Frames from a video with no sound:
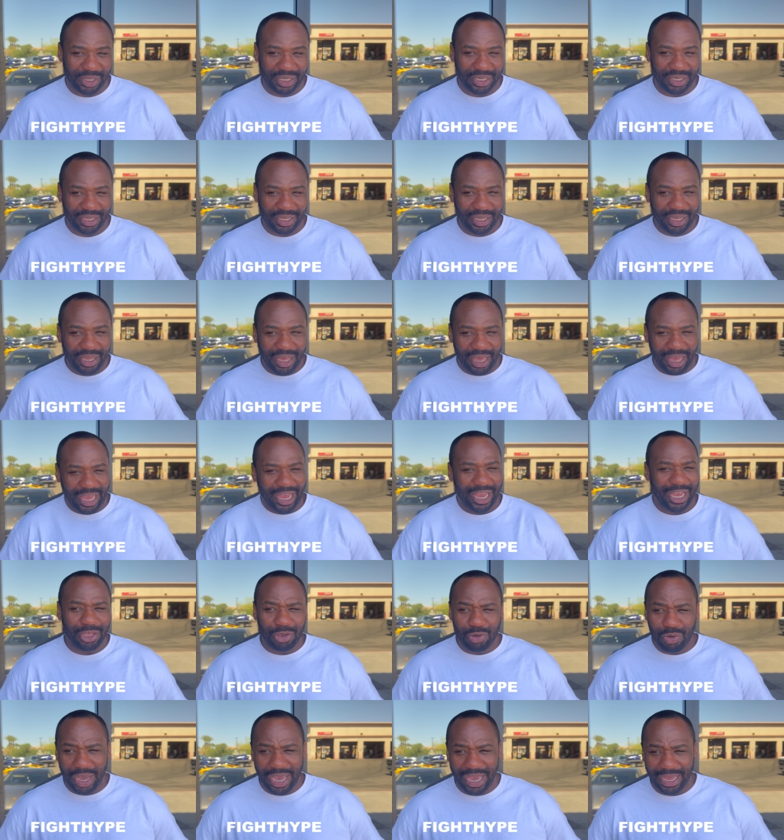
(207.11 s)
Mm-hmm. And
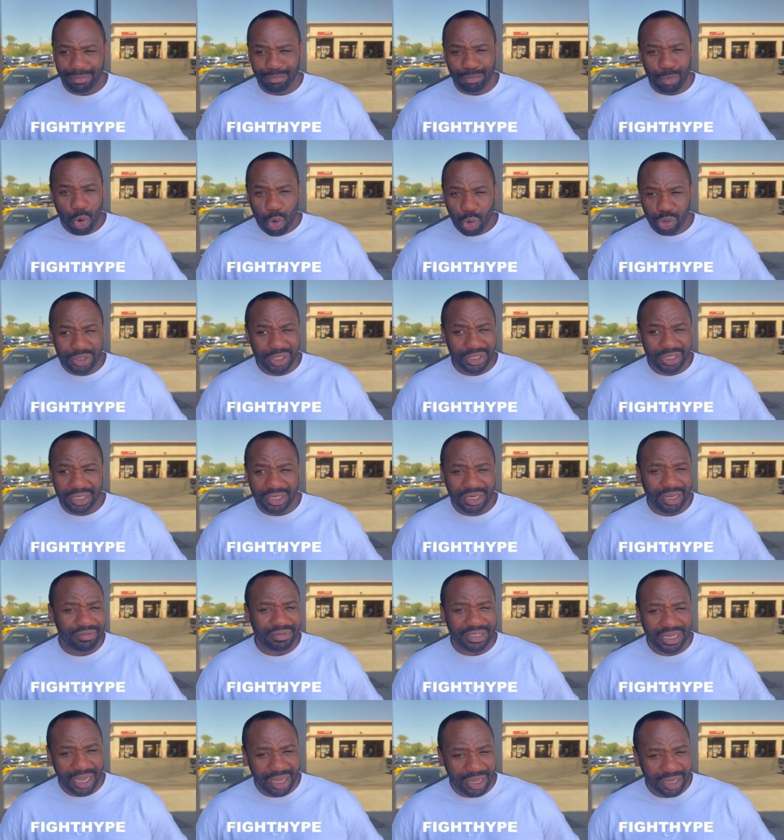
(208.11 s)
you had more than enough
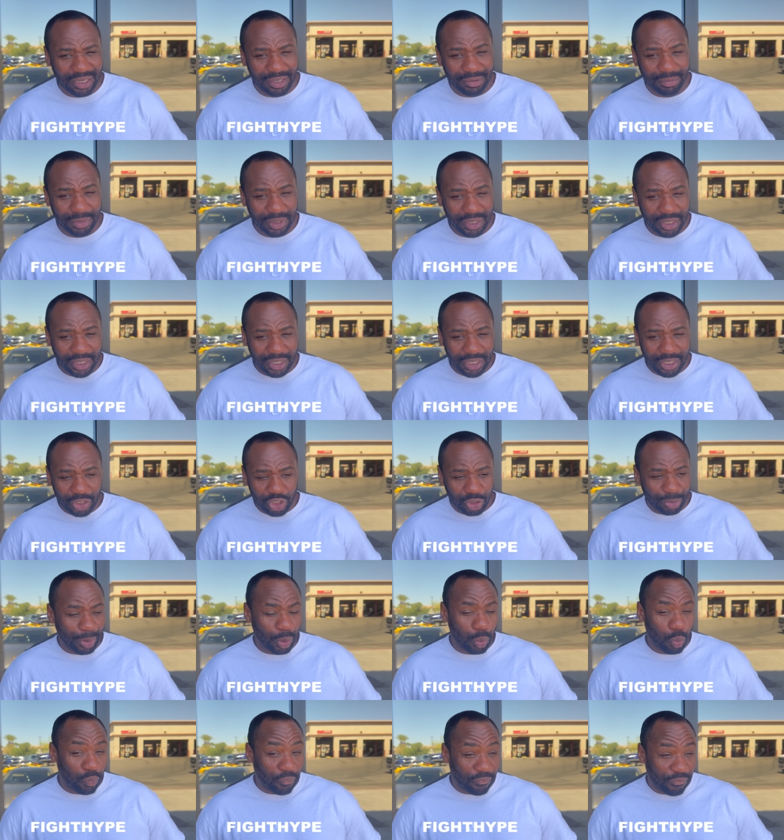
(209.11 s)
time. Mm-hmm. You've
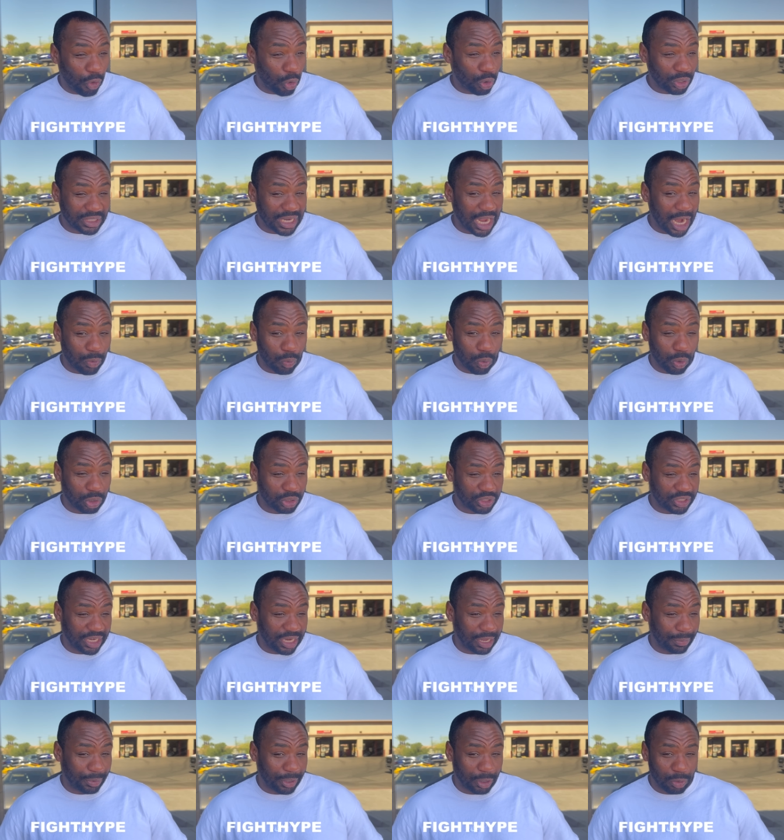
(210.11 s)
been four time world
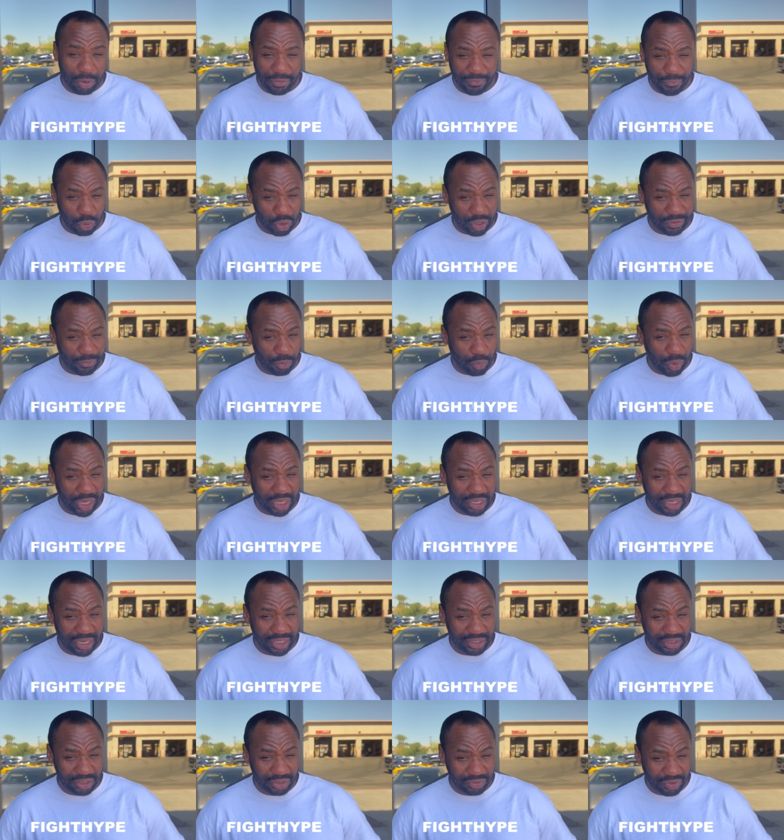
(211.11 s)
champion with four different weight
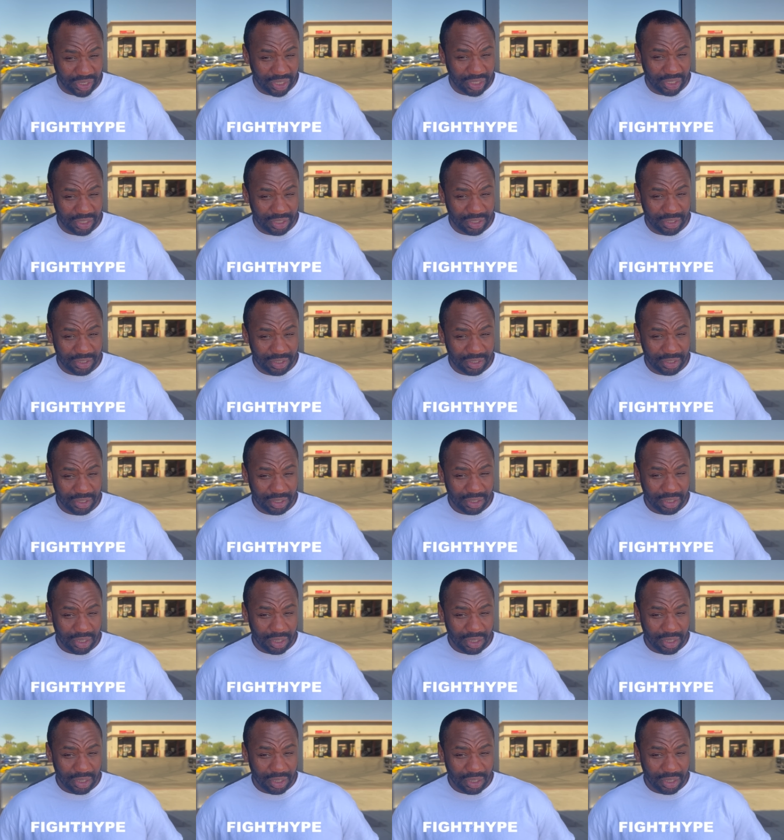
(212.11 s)
classes, right? Mm-hmm.